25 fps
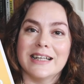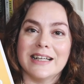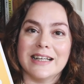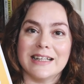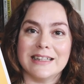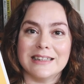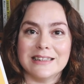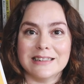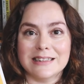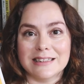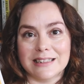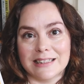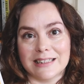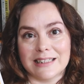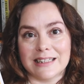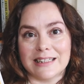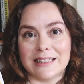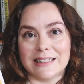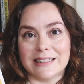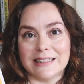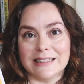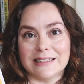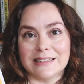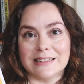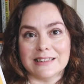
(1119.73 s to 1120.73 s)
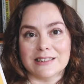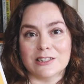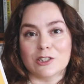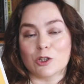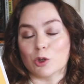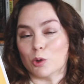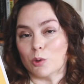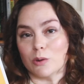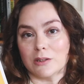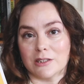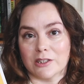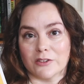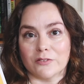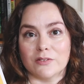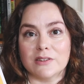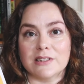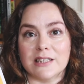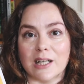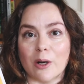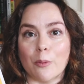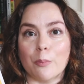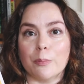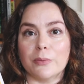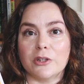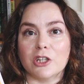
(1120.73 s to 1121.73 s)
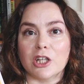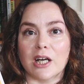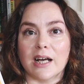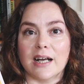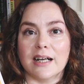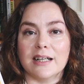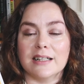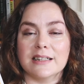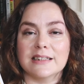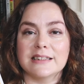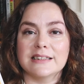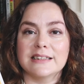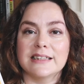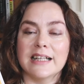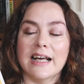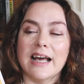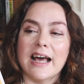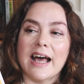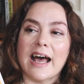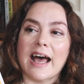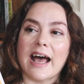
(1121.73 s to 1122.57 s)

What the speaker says: into these sorts of subjects.